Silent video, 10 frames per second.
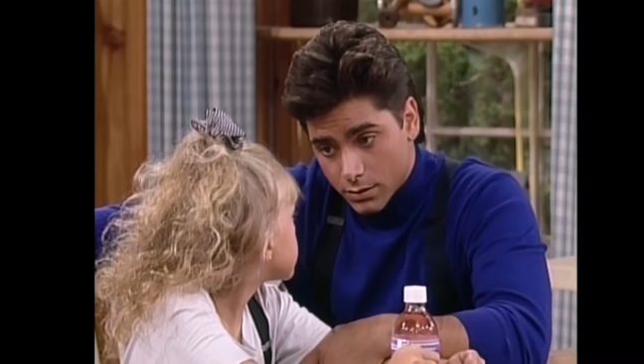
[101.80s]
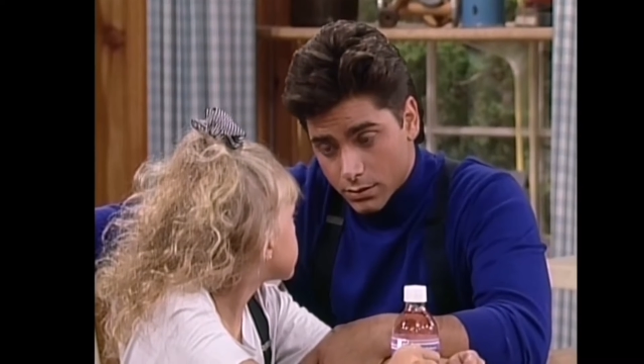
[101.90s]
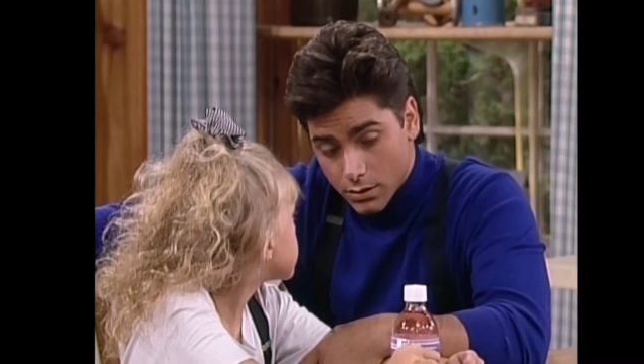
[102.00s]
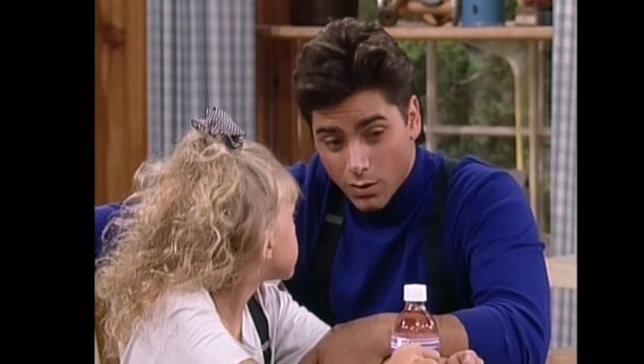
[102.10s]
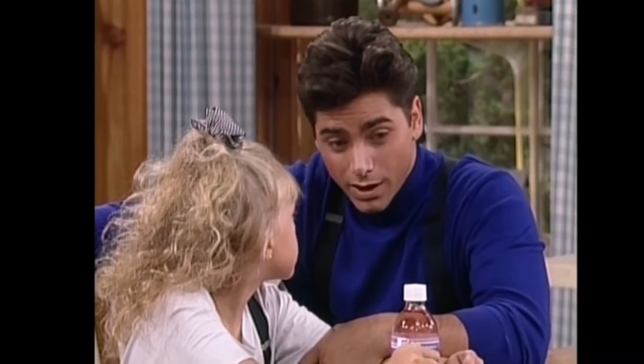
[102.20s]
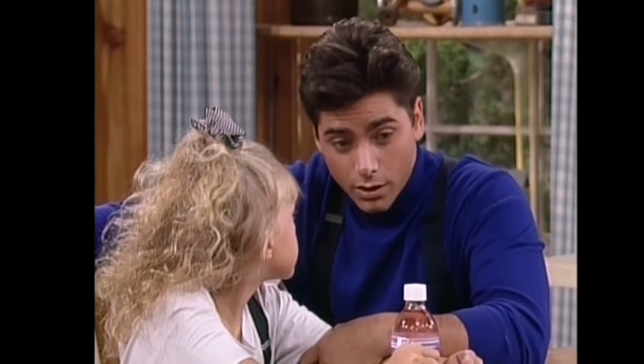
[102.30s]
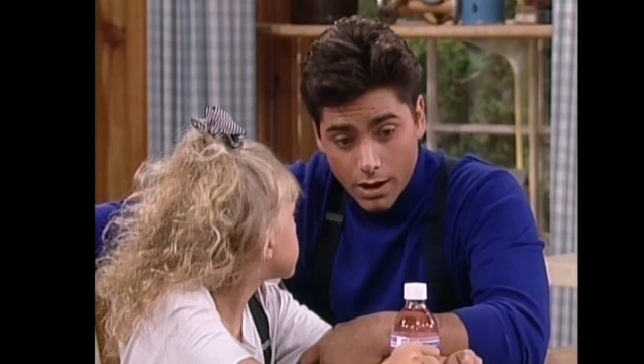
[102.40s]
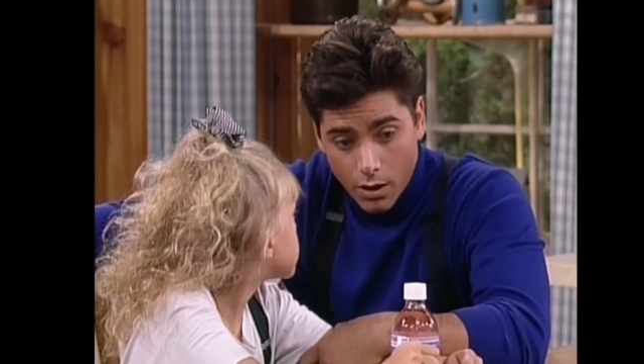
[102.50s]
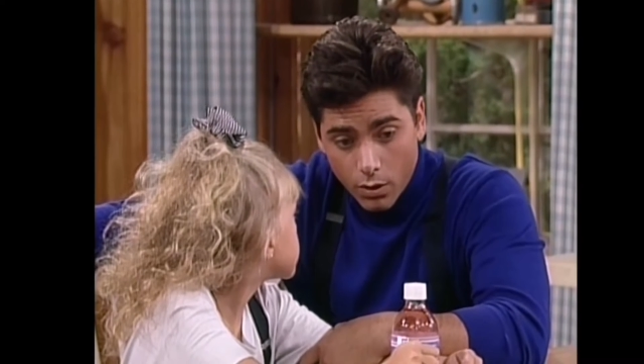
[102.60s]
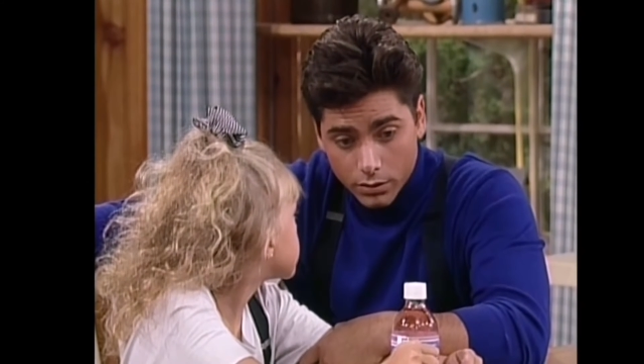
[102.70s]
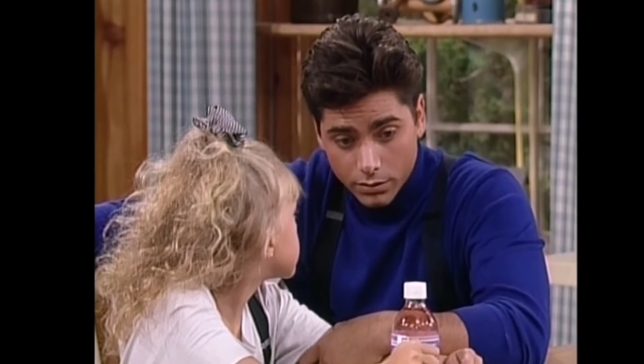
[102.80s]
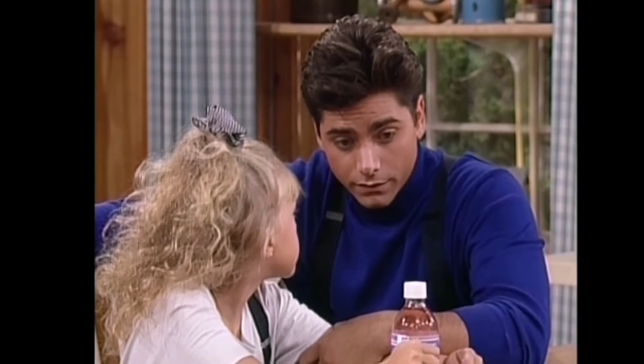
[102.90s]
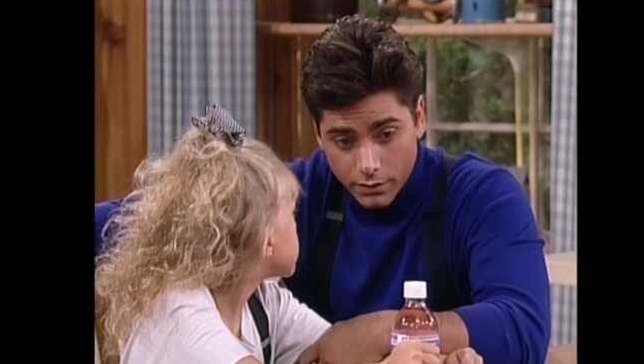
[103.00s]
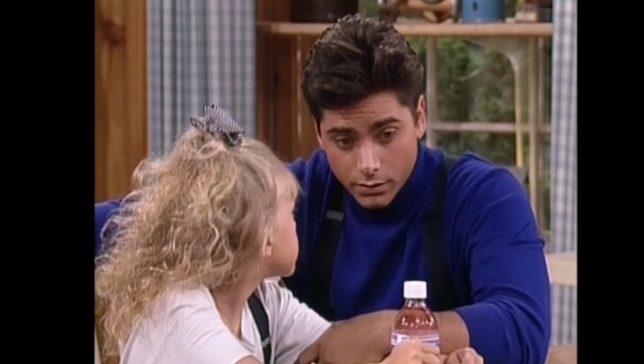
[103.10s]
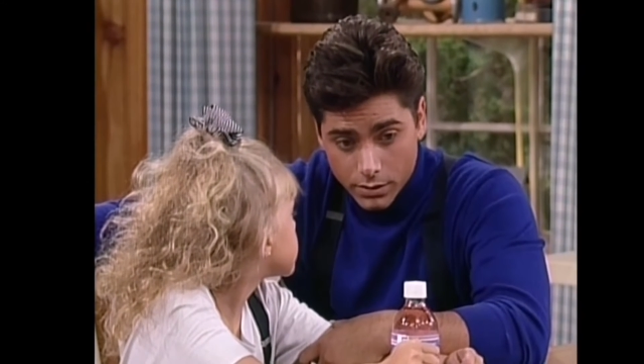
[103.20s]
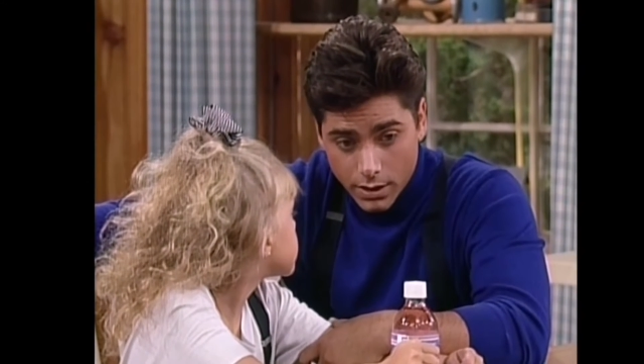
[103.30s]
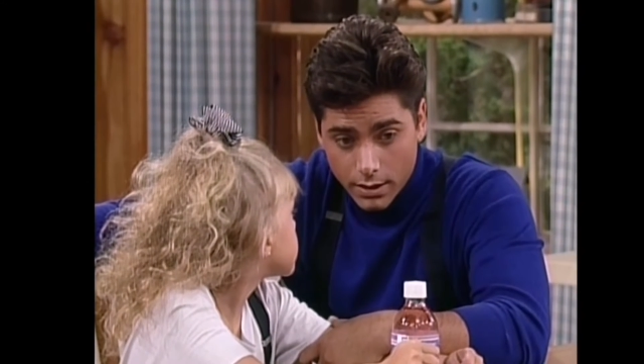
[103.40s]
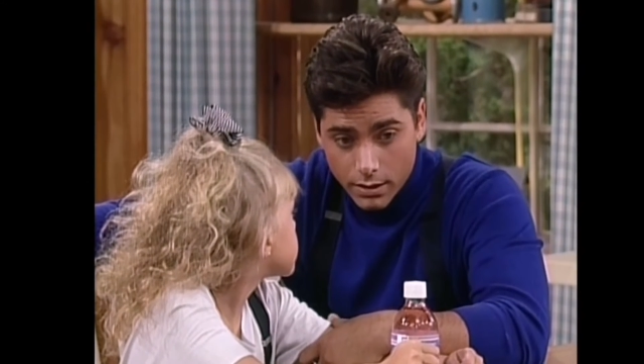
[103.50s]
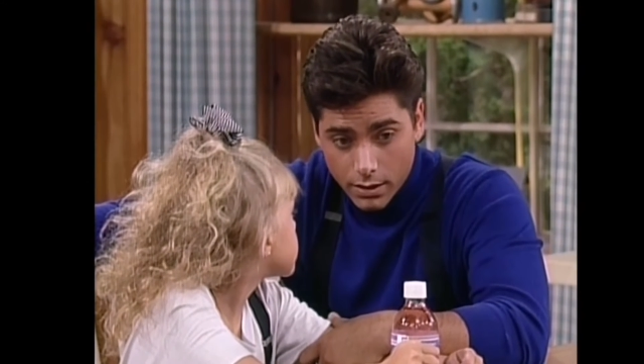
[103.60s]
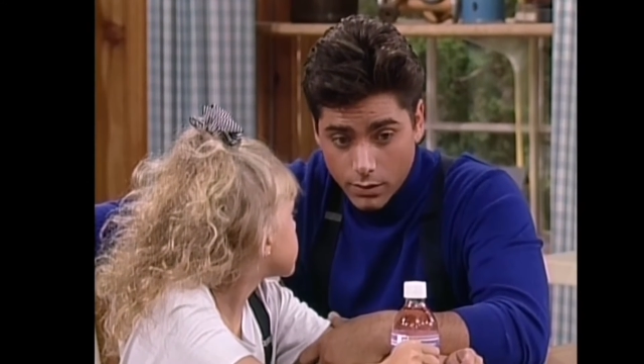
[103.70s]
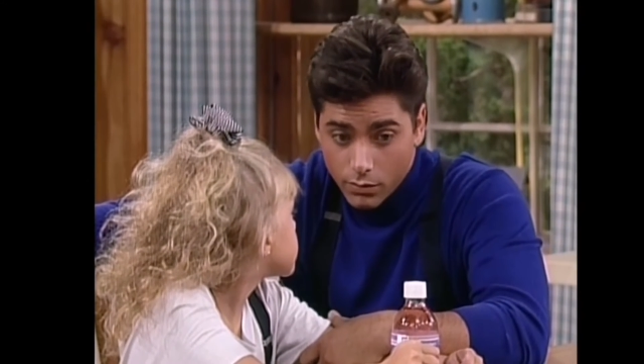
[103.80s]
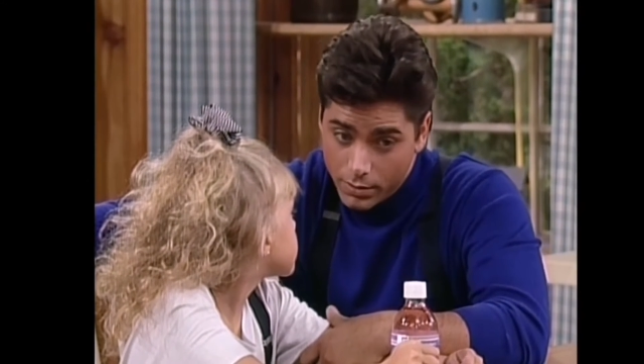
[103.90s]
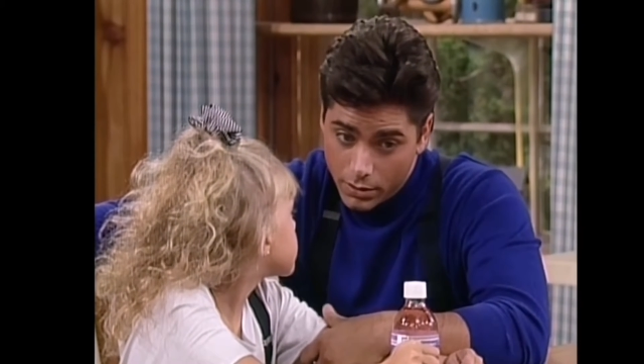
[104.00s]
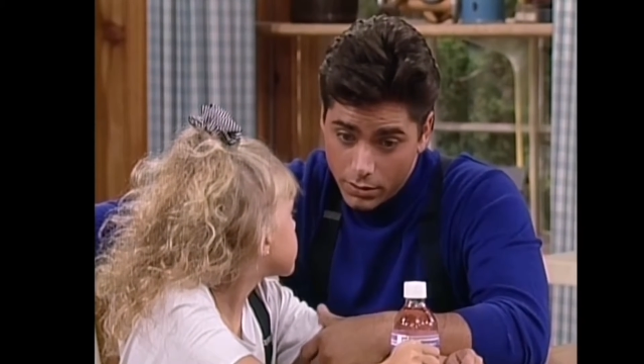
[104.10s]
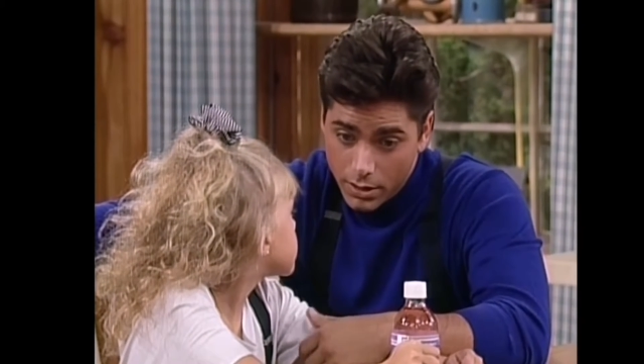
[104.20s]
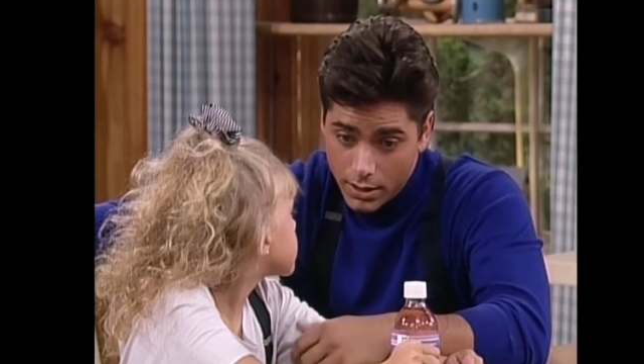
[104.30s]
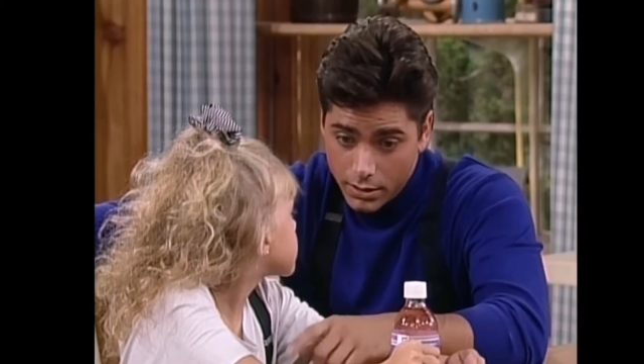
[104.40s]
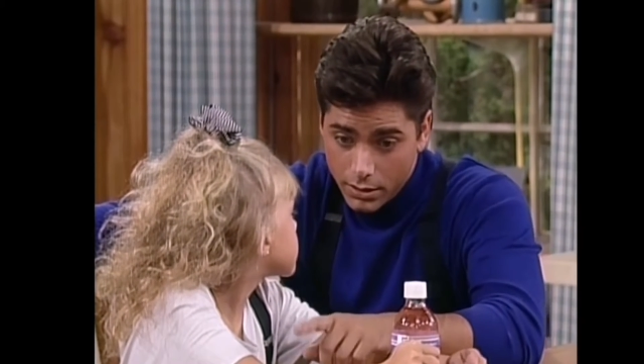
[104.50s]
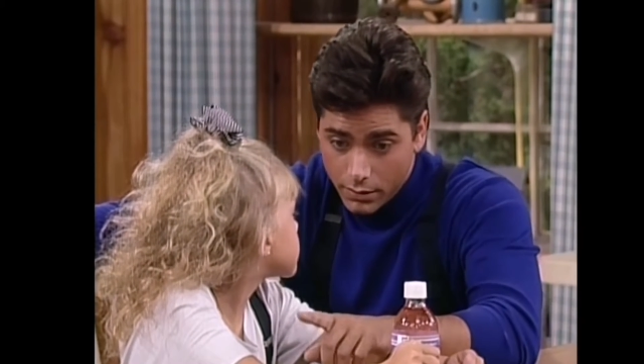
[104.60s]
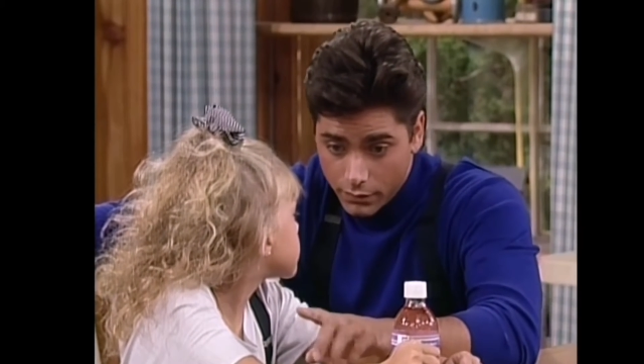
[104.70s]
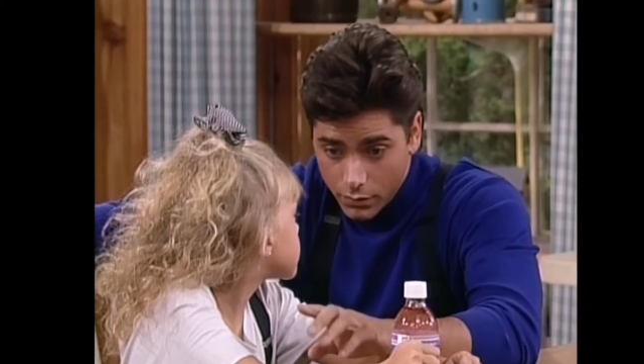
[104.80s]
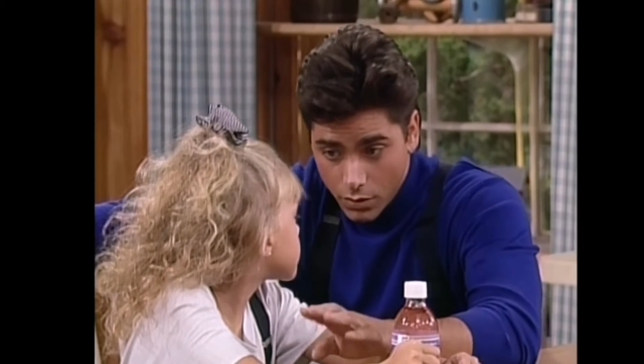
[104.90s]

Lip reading: So I know how Walter feels, and I think it would be a good idea if you